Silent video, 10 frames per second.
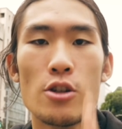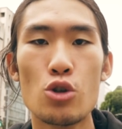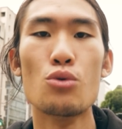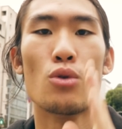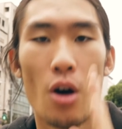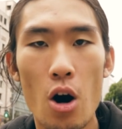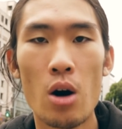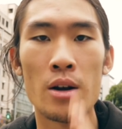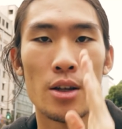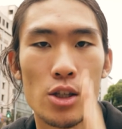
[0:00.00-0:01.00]
do
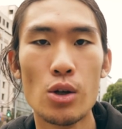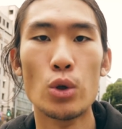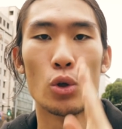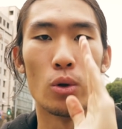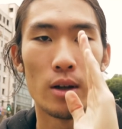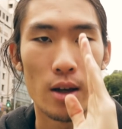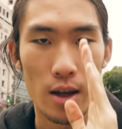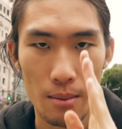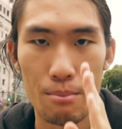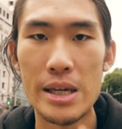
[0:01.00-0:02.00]
on social
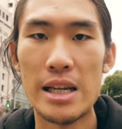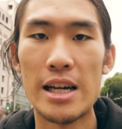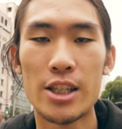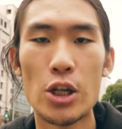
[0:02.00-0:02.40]
media.